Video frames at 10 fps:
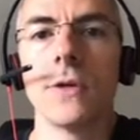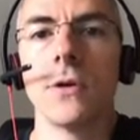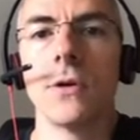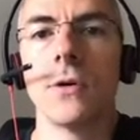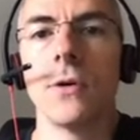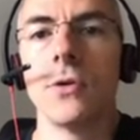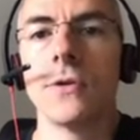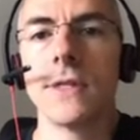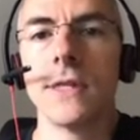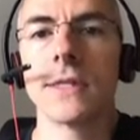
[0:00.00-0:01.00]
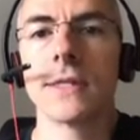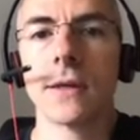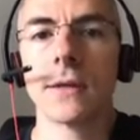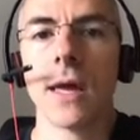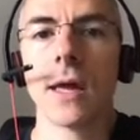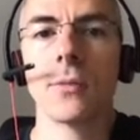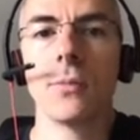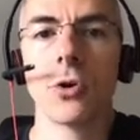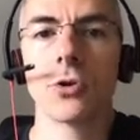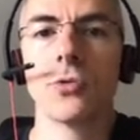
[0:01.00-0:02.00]
with the Lucene standard
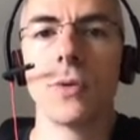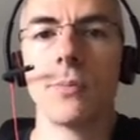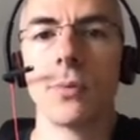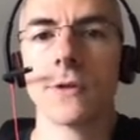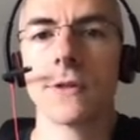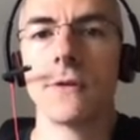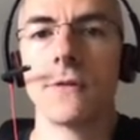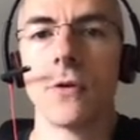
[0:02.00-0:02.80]
BlockTree posting